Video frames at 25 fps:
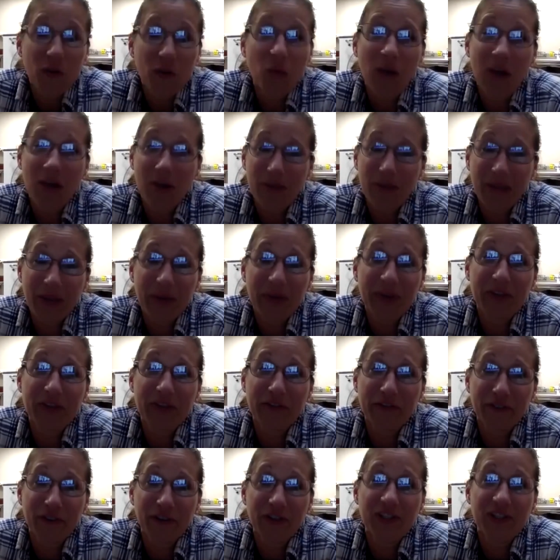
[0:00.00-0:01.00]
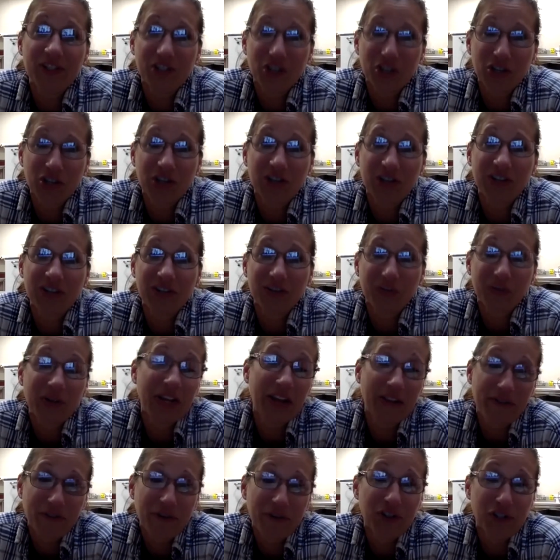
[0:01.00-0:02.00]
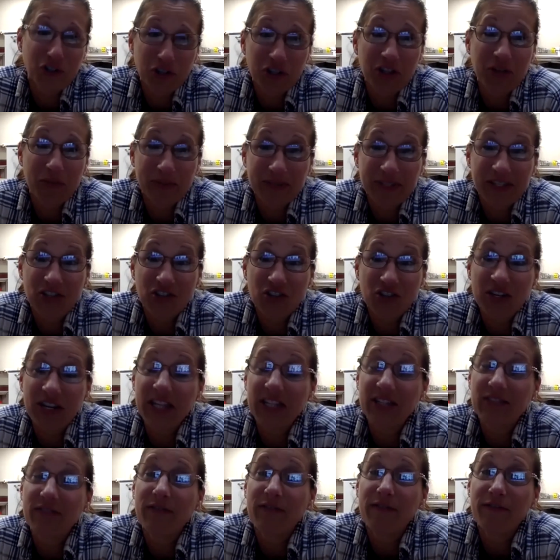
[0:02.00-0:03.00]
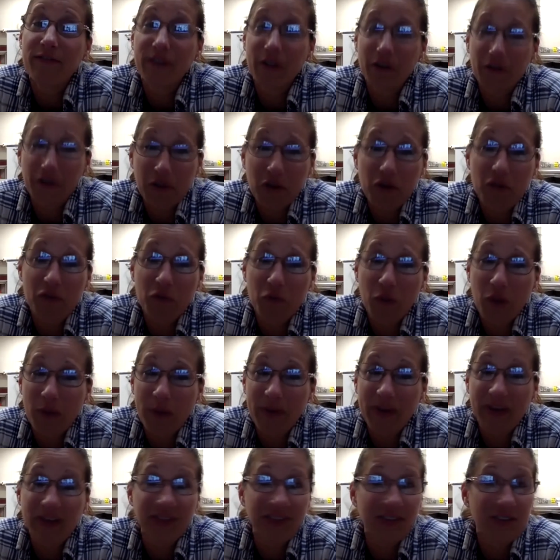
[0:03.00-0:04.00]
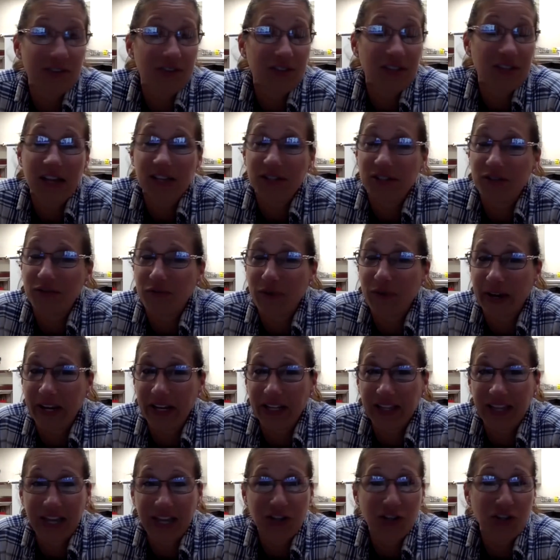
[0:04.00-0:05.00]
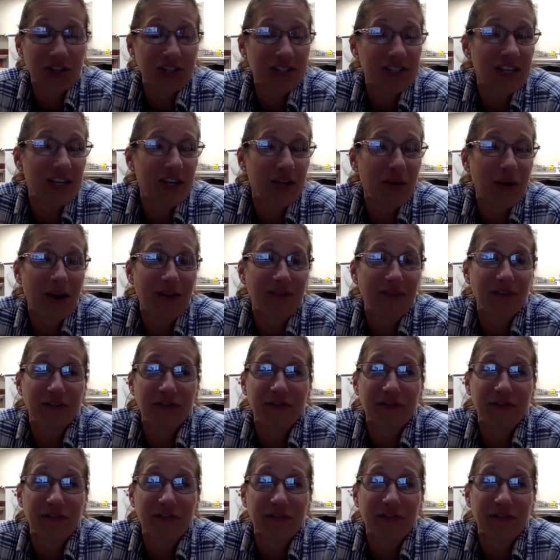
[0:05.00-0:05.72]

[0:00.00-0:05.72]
overwhelming when I first took the position. It's very overwhelming because there's lots of regulations that you have to